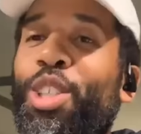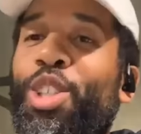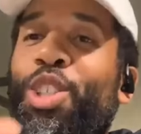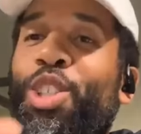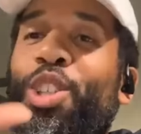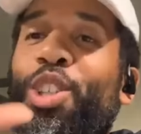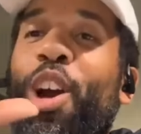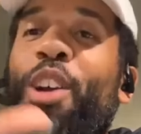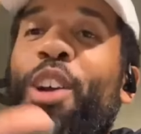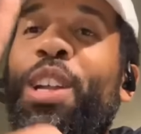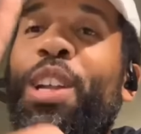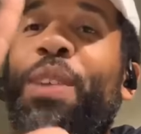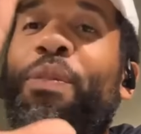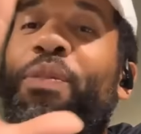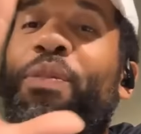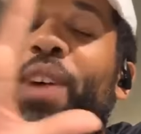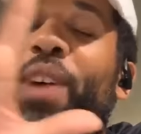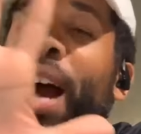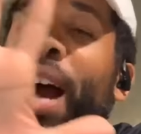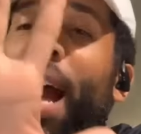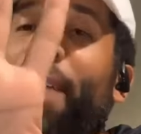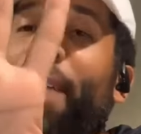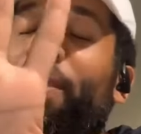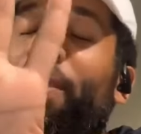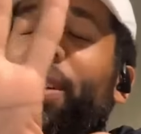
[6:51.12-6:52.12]
So the
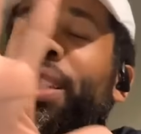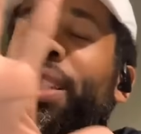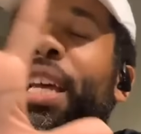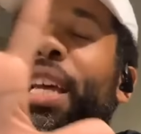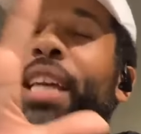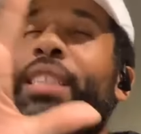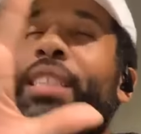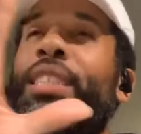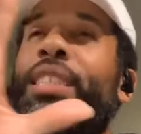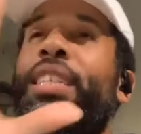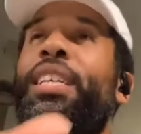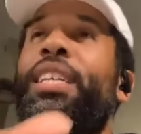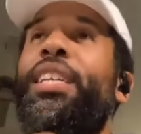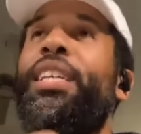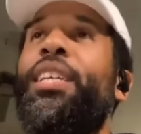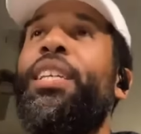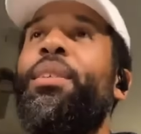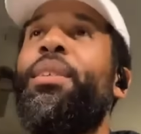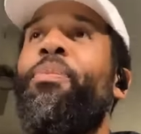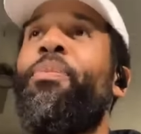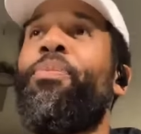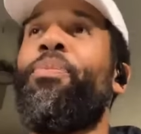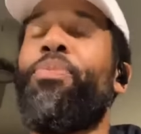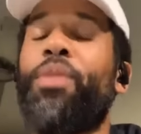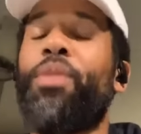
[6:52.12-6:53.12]
starting five on that
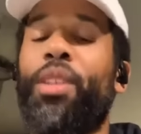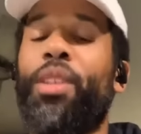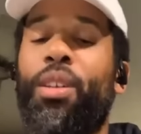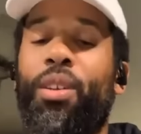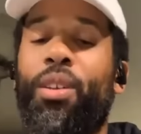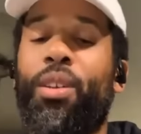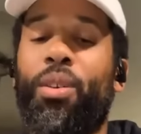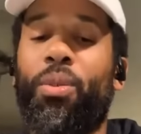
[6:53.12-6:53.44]
team